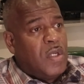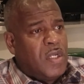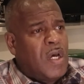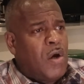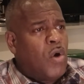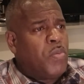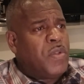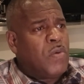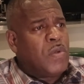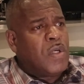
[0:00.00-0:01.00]
And I
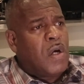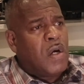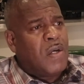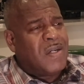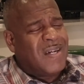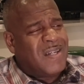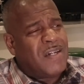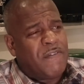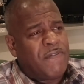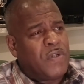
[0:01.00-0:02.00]
hope that we are, and I
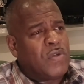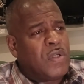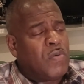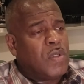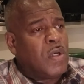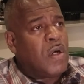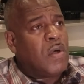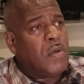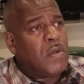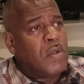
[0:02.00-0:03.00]
kind of feel that we
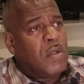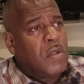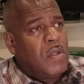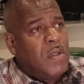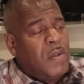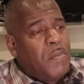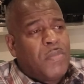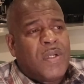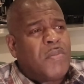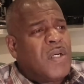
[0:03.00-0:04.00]
are,
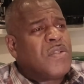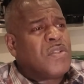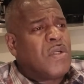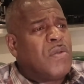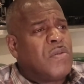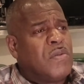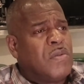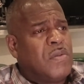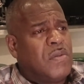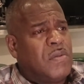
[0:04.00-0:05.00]
but I'm uncertain.